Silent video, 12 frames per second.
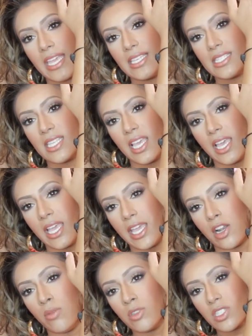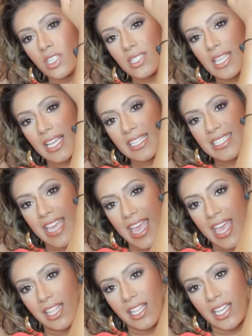nice, it almost looks like a
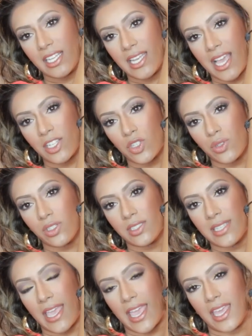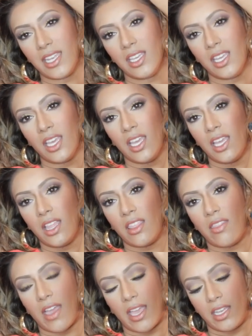tan, like a natural tan
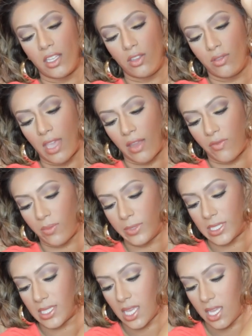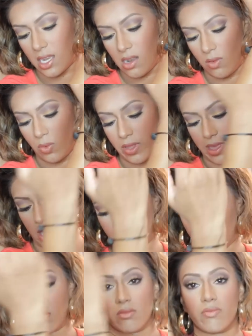that you get from the sun without
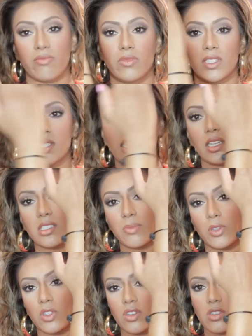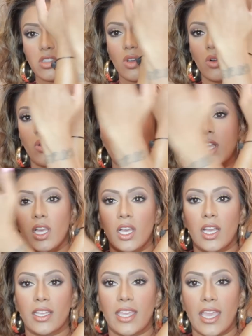the sun exposure. So
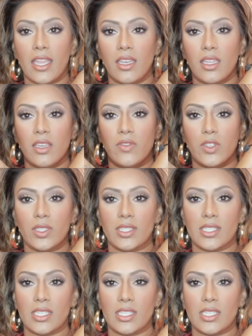again, if you can